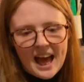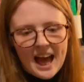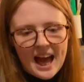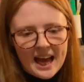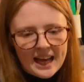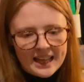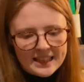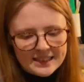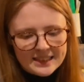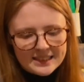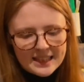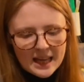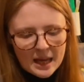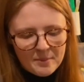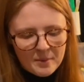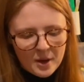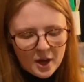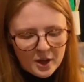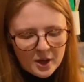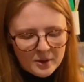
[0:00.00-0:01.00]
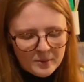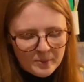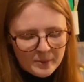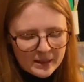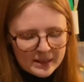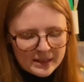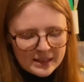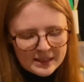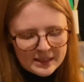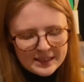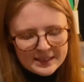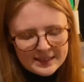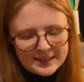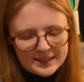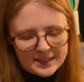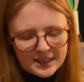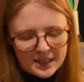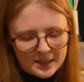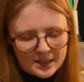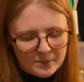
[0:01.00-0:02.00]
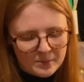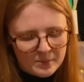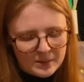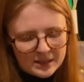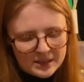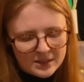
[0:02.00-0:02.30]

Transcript: and I'm hoping that this is going to be